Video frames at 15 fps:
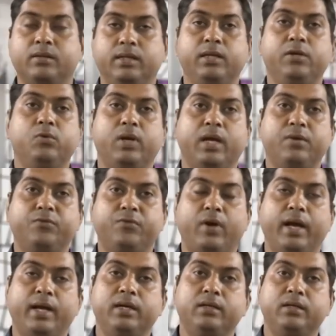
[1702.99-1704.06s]
then you can
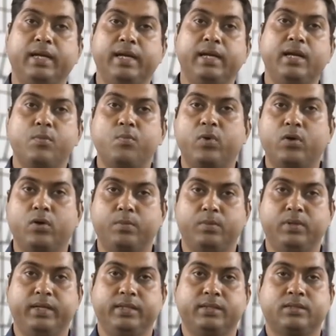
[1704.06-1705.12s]
find n number of
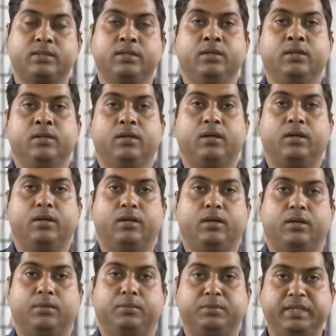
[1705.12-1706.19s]
list
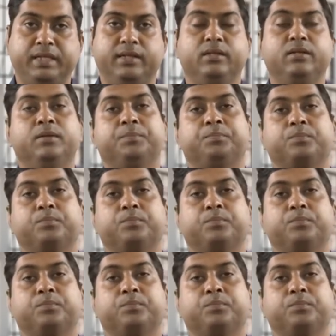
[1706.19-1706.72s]
uh, there